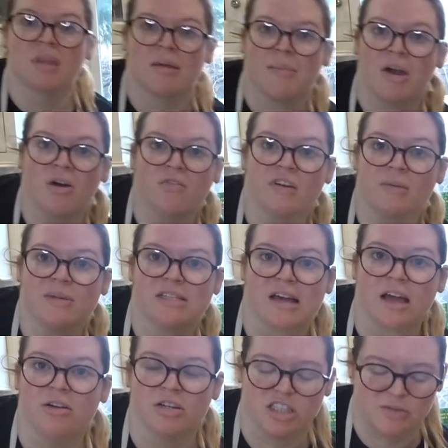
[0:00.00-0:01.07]
My whole family's
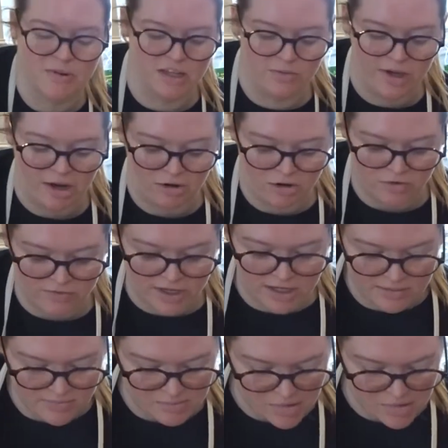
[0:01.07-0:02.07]
Irish, by the way. I don't know if my